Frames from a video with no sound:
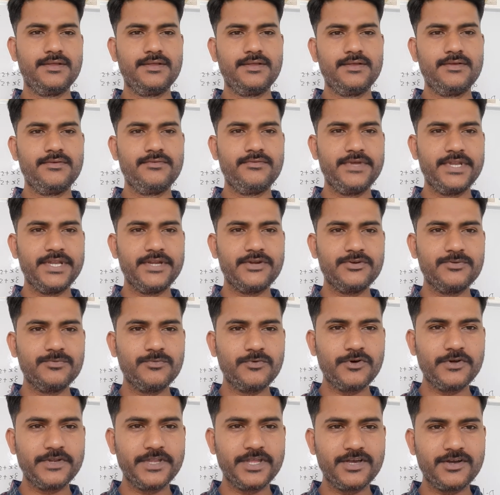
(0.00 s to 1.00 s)
Very good
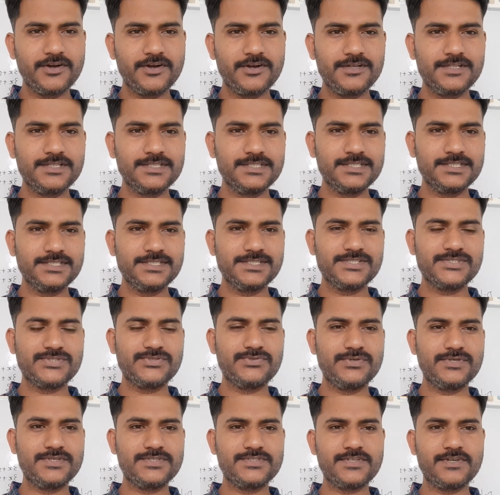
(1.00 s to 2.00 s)
morning, all the
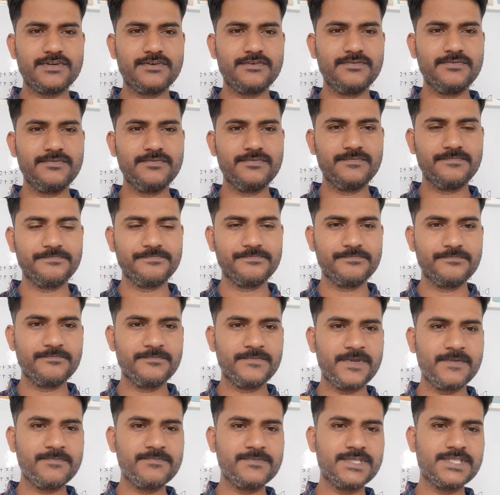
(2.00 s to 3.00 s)
students of
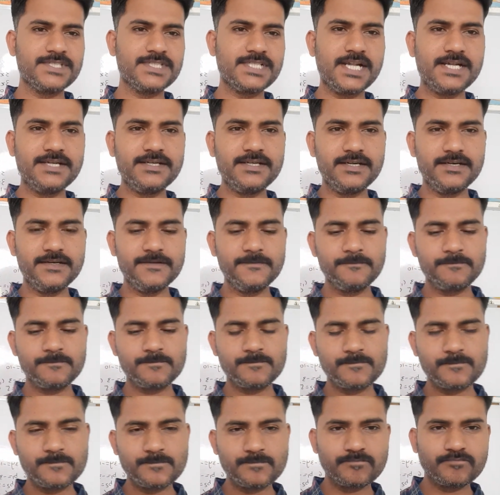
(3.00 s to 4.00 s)
fifth
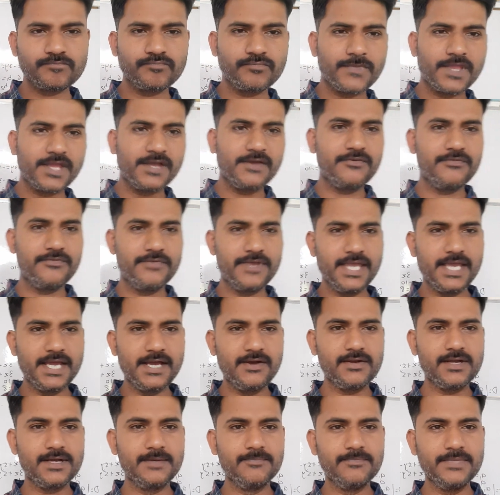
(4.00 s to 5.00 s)
standard. We
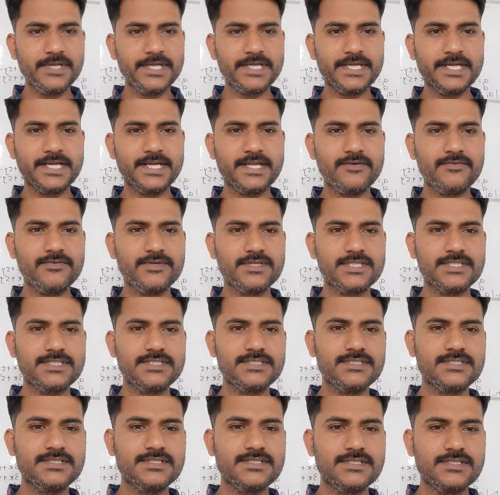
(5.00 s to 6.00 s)
have completed
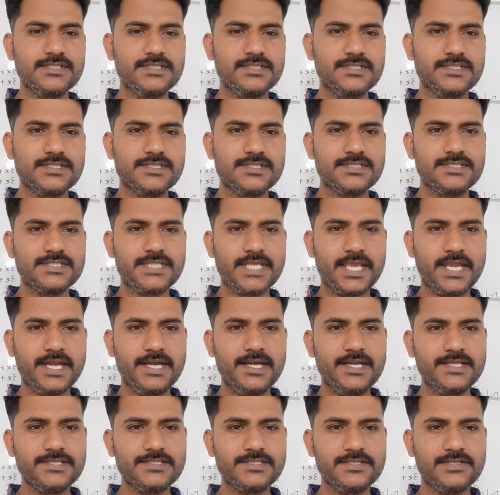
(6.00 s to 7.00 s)
our
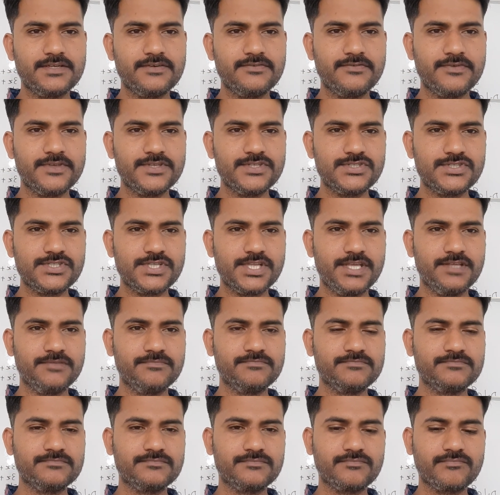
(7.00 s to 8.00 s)
second lesson of
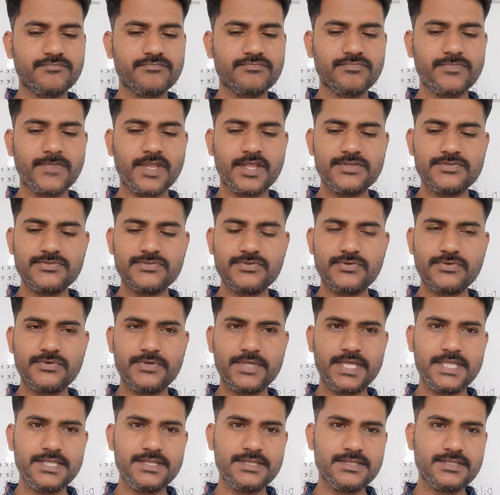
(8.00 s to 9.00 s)
history.
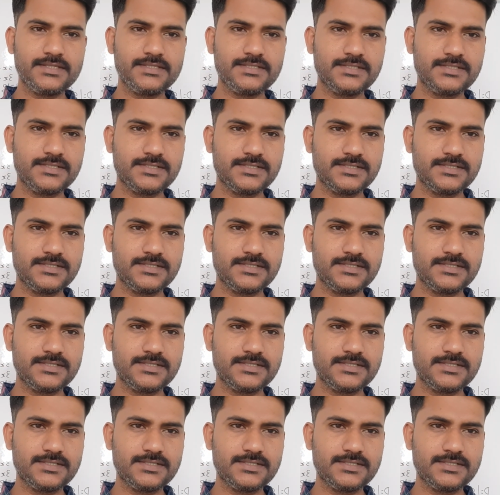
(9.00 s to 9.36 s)
So, in